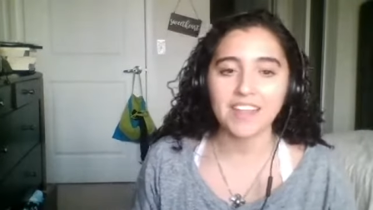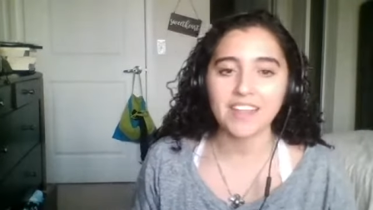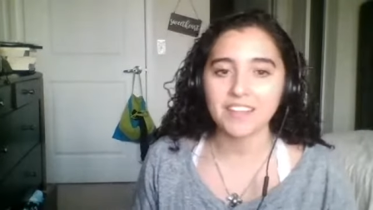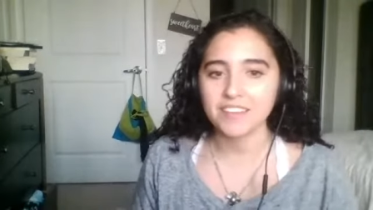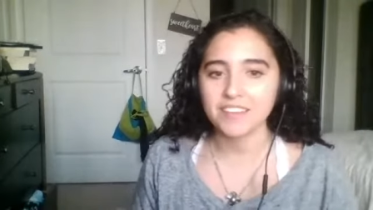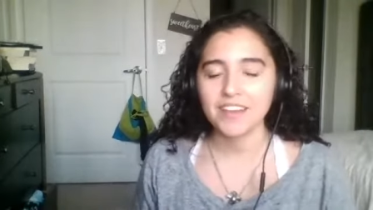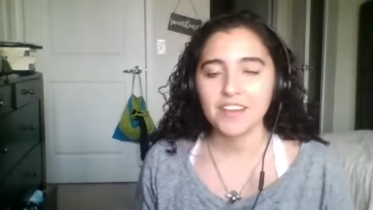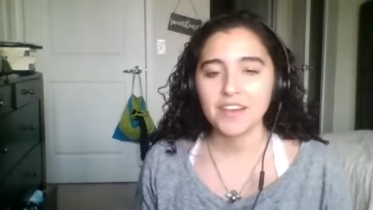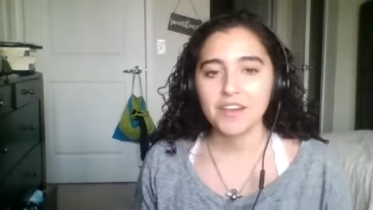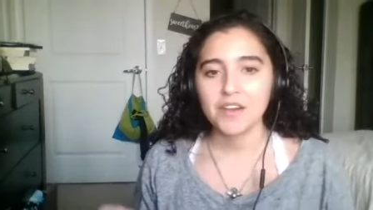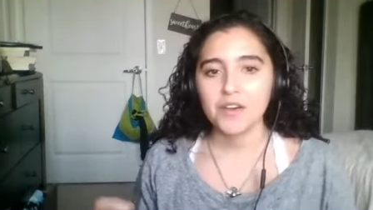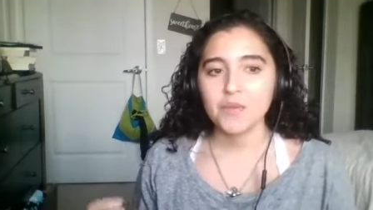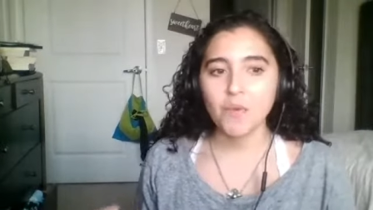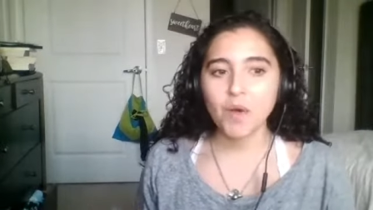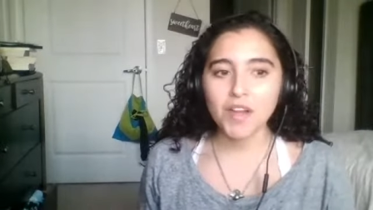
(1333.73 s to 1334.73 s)
And then
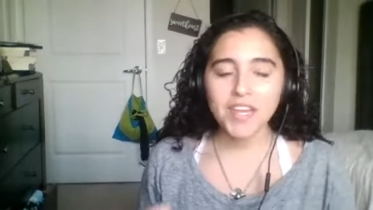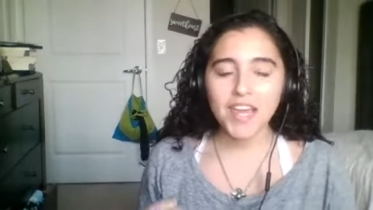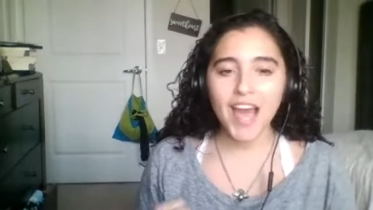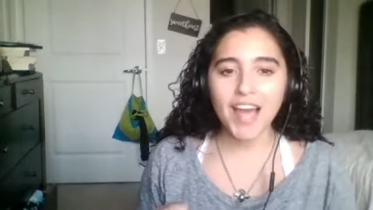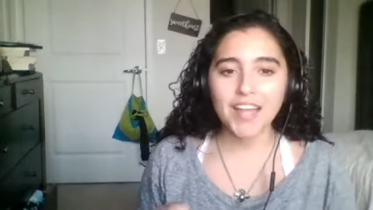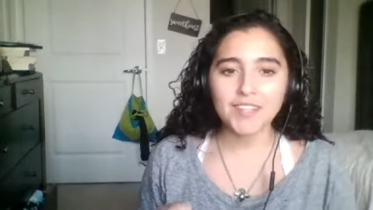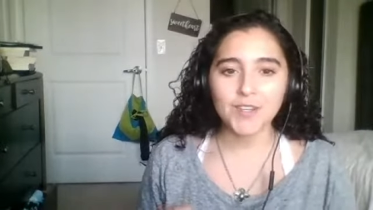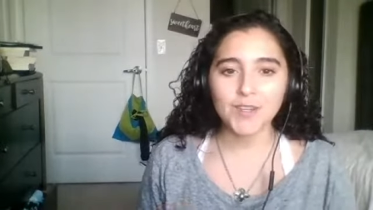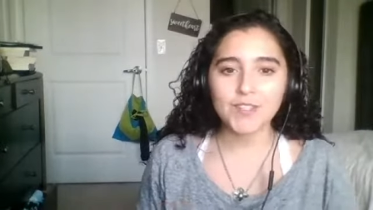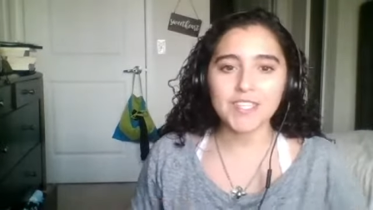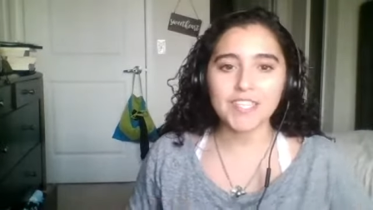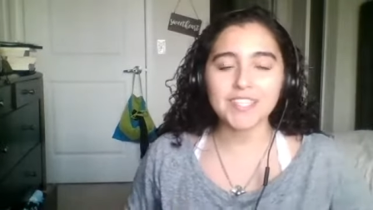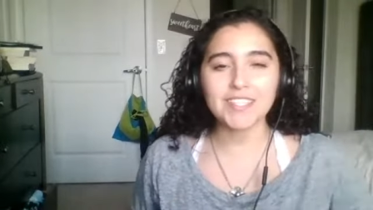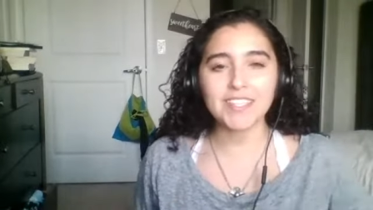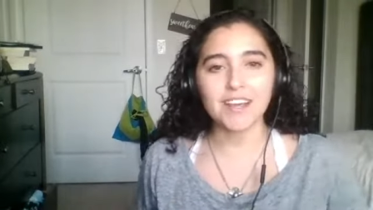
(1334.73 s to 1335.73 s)
one cat turns
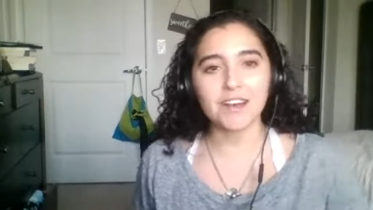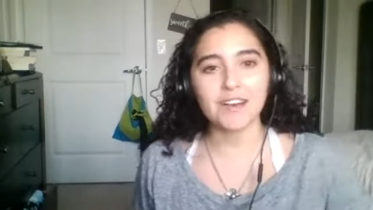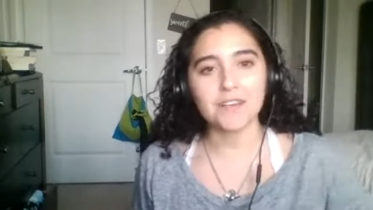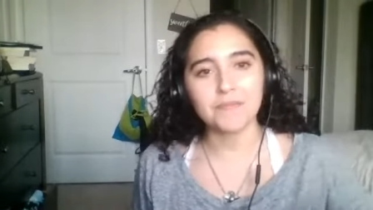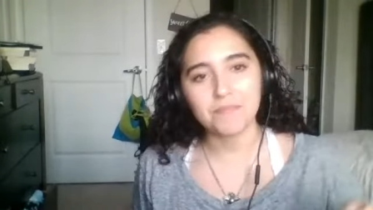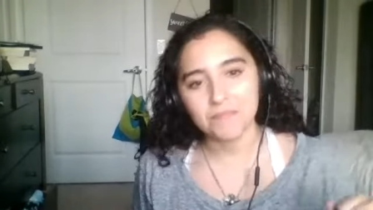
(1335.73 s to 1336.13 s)
into